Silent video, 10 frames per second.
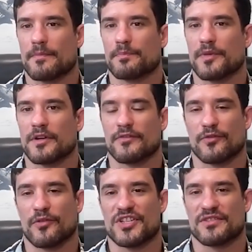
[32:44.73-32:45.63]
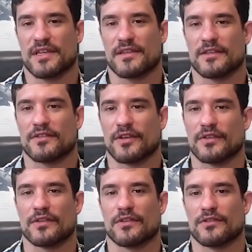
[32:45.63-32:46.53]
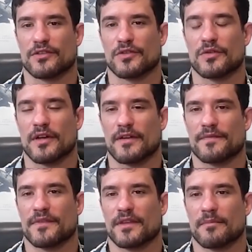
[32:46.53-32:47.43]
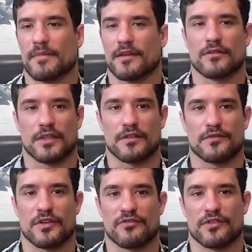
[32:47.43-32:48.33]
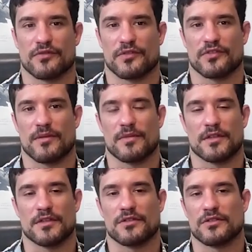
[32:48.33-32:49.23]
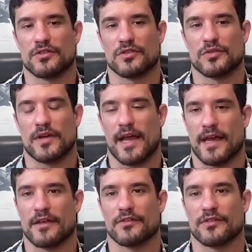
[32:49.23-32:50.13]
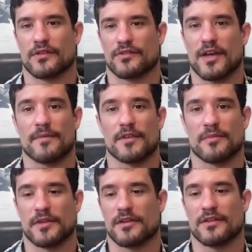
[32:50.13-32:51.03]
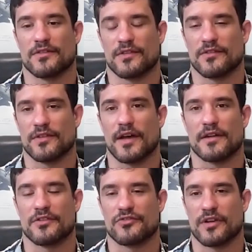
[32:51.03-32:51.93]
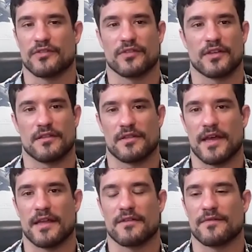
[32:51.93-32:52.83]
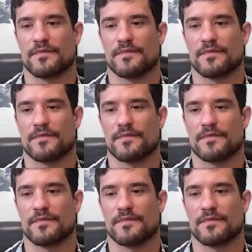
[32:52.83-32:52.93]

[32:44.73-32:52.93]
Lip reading: But unfortunately, that doesn't make a lick of difference for somebody who has insomnia, because it's not addressing that